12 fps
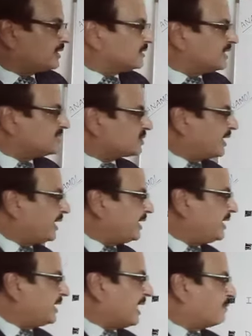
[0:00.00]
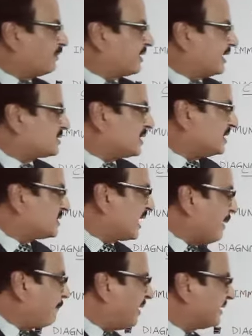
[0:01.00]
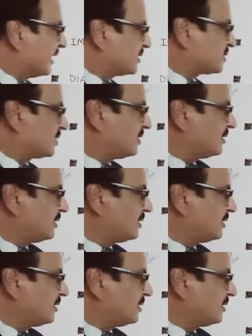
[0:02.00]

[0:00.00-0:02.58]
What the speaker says: This screening type of test is a rapid test.